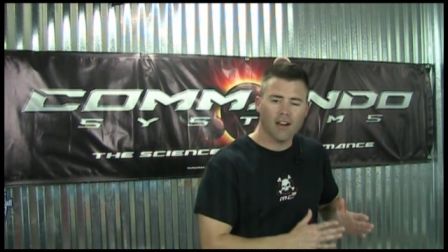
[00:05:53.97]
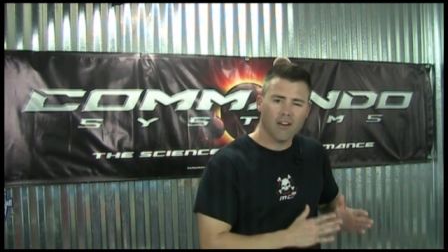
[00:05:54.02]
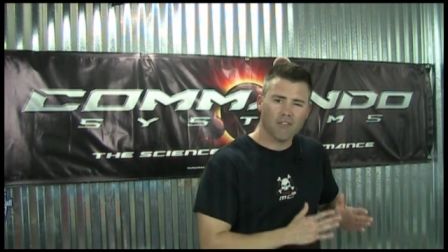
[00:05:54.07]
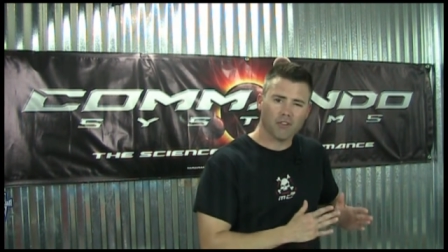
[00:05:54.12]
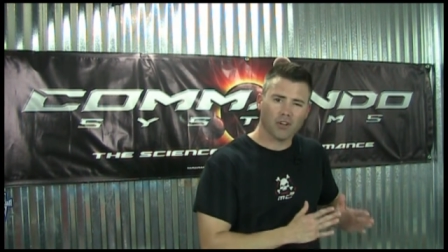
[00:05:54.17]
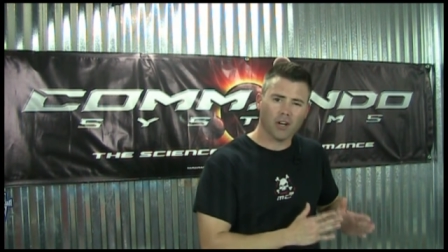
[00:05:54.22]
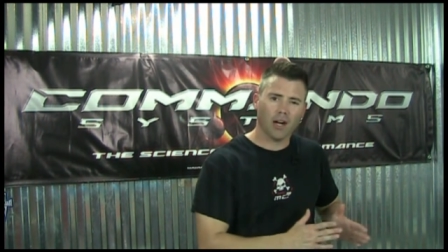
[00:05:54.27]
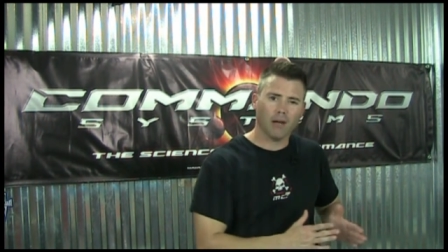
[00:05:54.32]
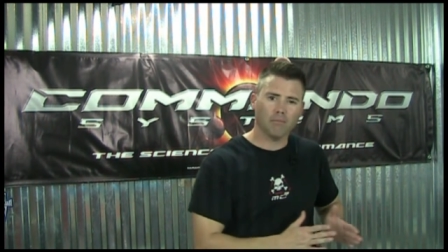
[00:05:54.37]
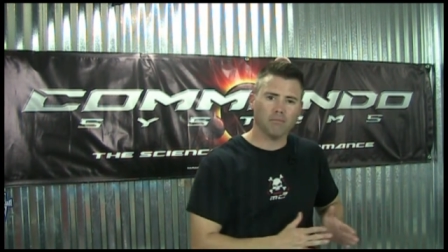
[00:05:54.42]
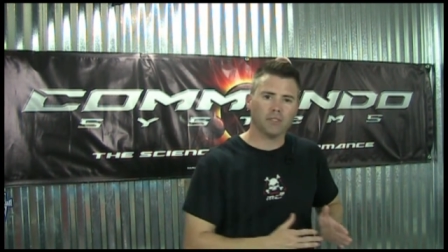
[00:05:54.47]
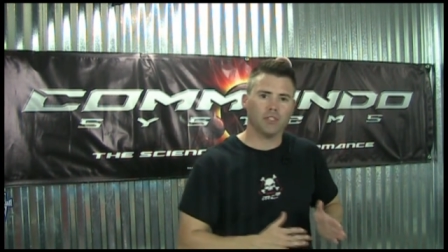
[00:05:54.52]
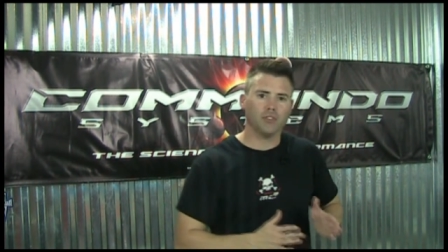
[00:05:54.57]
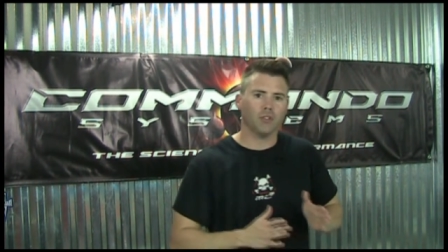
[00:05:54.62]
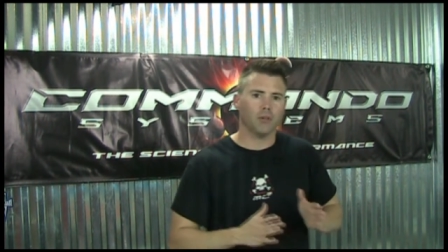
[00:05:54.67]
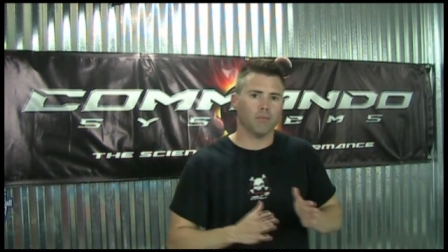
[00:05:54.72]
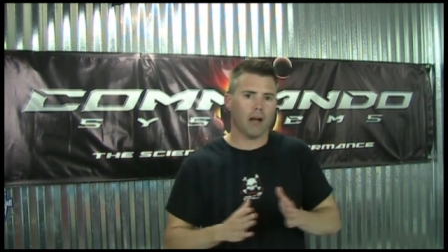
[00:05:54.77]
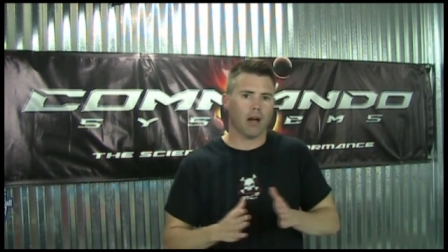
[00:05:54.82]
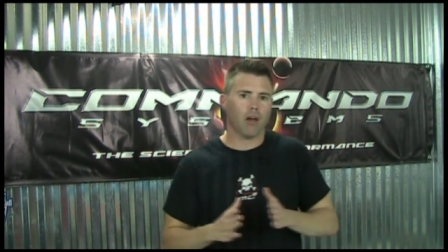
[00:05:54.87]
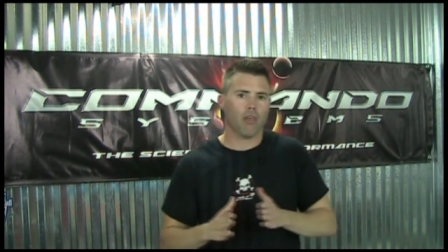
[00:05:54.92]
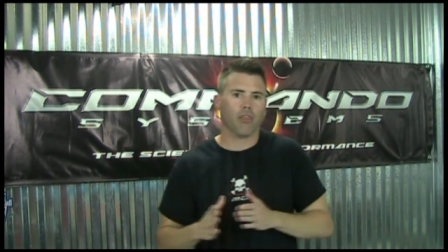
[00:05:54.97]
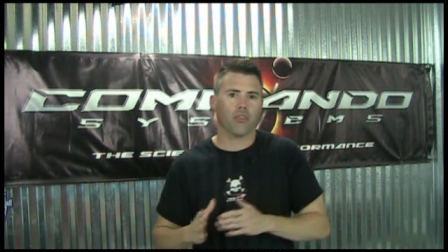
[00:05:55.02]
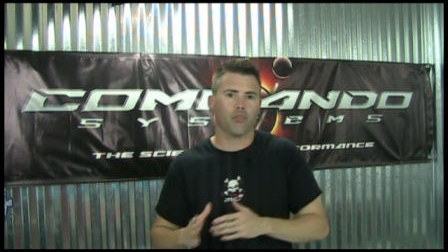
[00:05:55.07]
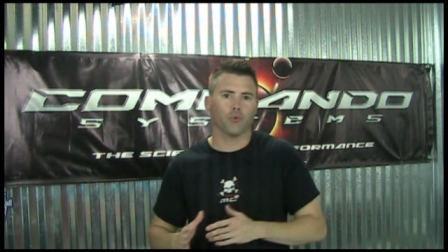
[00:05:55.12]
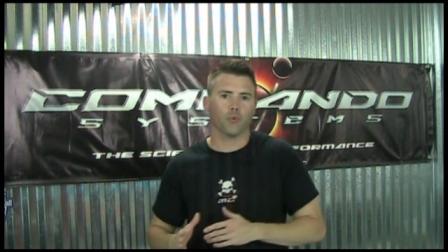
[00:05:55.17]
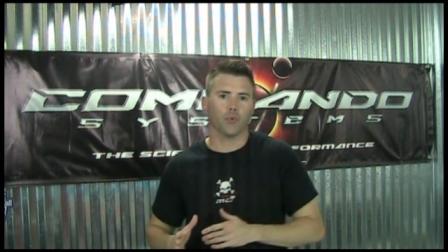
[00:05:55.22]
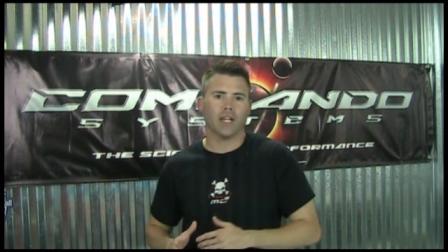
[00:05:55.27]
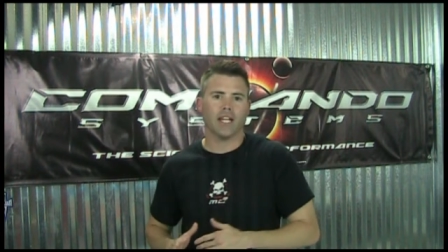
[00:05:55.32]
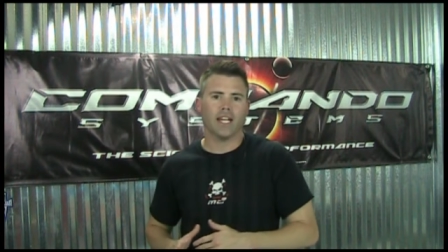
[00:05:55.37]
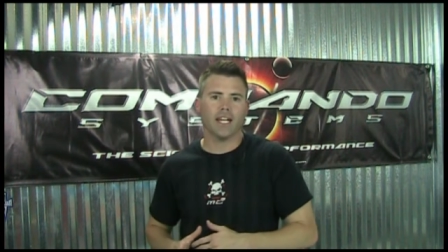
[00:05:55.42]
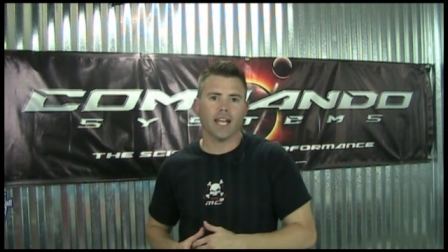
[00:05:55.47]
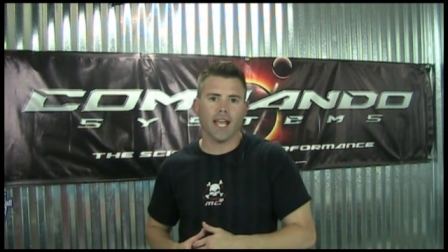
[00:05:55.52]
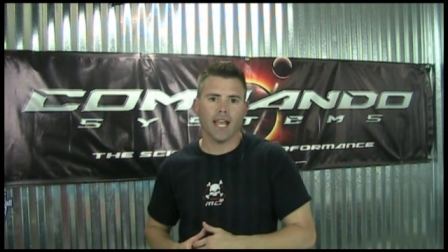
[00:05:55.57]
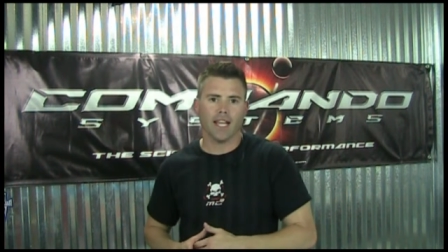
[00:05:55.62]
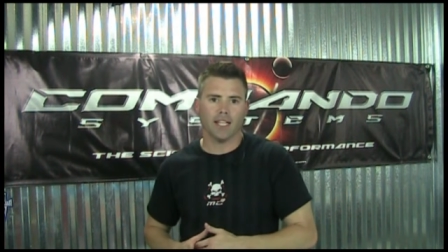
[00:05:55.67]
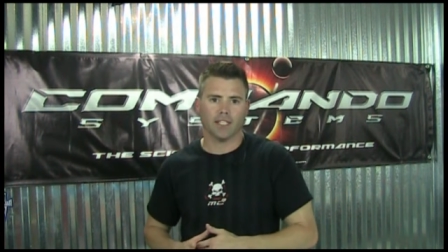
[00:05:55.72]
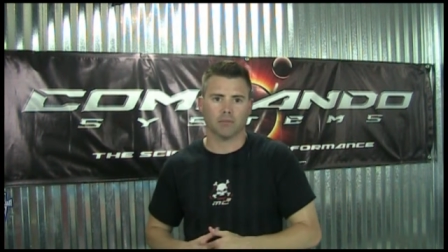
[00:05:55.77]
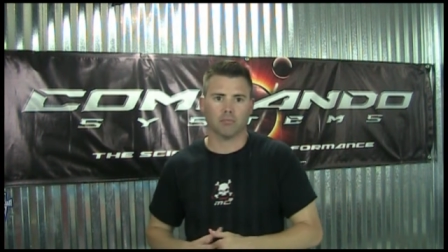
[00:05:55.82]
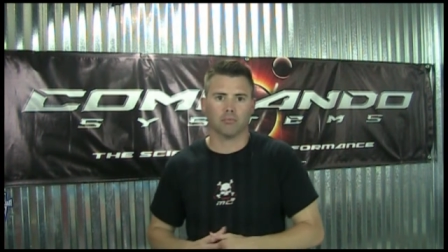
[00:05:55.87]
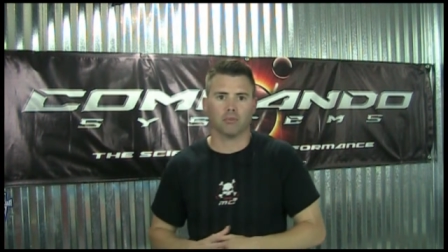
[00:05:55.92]
for up to about 3
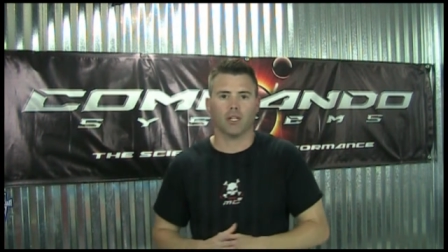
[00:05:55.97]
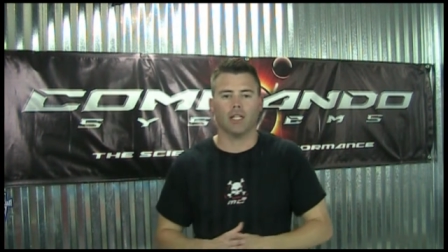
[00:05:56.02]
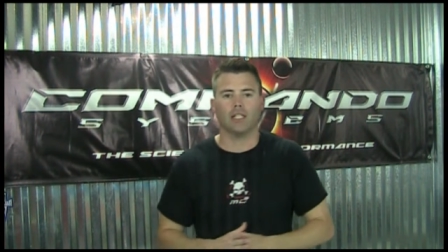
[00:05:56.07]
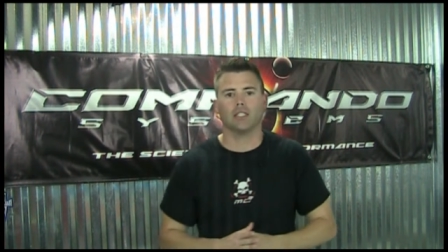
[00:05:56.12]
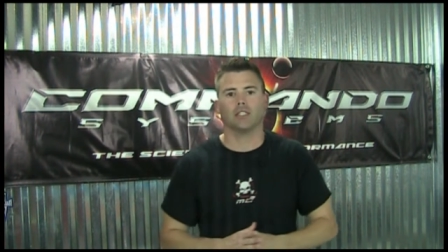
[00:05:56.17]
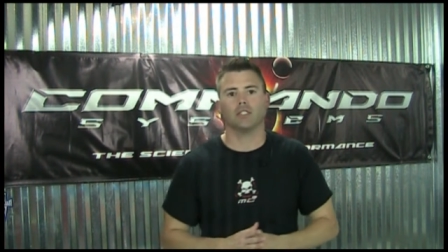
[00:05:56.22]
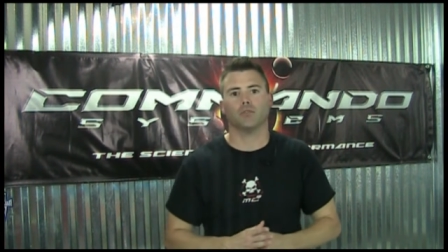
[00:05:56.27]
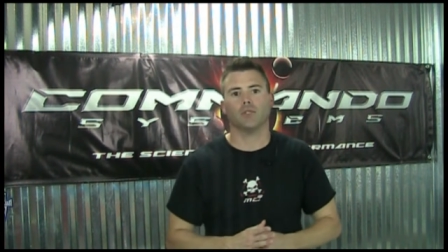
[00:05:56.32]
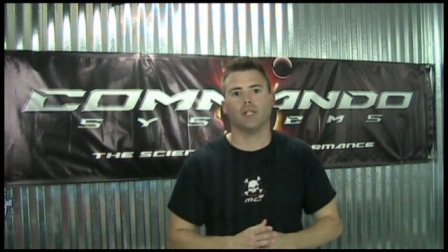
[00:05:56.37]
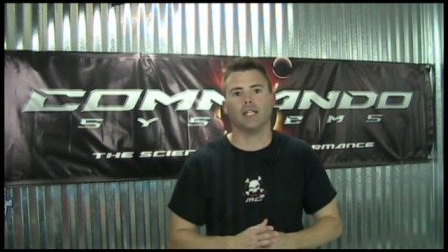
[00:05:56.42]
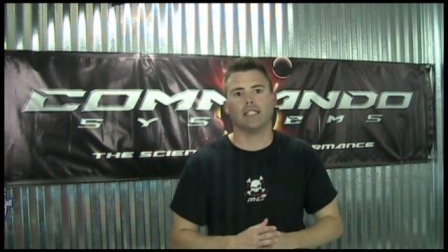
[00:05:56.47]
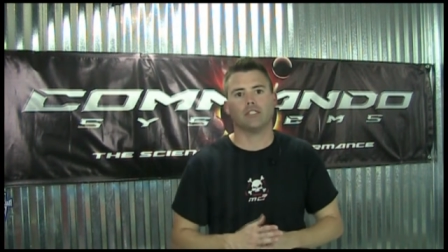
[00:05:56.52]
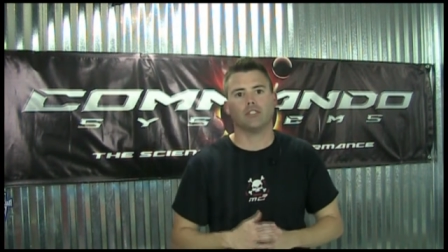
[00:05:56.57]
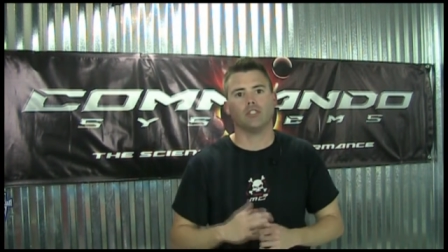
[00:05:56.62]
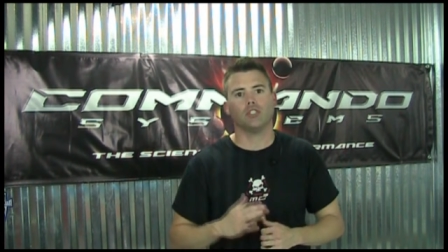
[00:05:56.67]
days prior to the race,